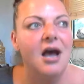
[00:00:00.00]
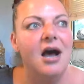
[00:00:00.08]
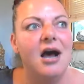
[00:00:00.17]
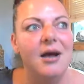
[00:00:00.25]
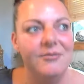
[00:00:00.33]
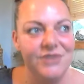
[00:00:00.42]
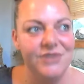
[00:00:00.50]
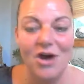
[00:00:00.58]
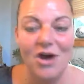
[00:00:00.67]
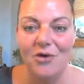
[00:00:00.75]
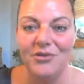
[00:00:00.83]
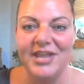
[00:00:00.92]

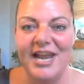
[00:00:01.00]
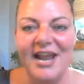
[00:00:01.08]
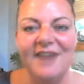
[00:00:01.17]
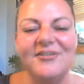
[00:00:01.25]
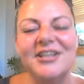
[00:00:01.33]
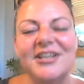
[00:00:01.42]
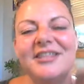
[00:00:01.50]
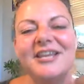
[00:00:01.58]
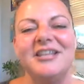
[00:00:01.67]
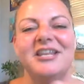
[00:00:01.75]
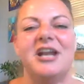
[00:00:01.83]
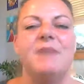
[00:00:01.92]
know that
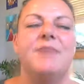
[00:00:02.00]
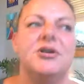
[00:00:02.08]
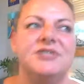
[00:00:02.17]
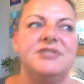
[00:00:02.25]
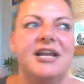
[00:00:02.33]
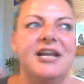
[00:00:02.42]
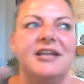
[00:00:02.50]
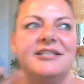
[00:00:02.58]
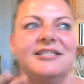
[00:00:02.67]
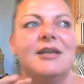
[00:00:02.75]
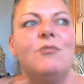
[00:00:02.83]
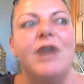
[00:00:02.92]
everything that I'm posting in
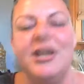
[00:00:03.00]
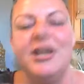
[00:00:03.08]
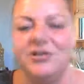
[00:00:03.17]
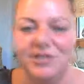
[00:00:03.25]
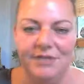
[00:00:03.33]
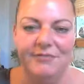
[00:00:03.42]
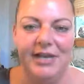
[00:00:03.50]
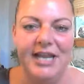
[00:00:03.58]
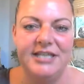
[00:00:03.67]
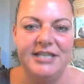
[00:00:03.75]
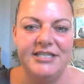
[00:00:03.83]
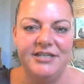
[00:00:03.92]
some way usually
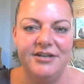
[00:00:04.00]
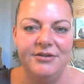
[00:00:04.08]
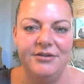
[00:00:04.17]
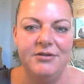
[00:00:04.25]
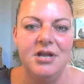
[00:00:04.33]
relates to